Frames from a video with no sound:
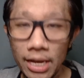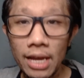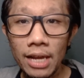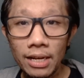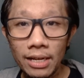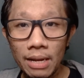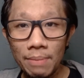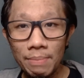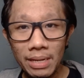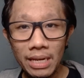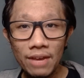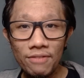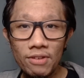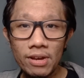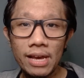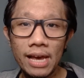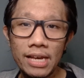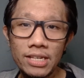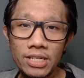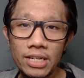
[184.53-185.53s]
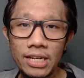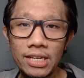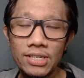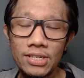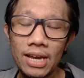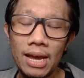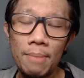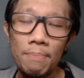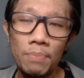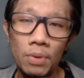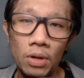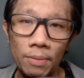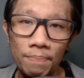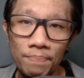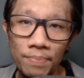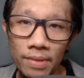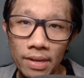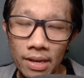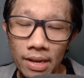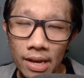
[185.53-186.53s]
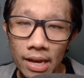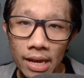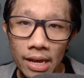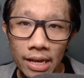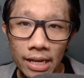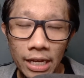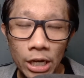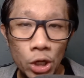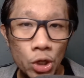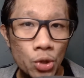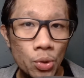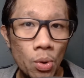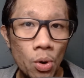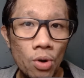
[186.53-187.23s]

Let me give you guys an example. He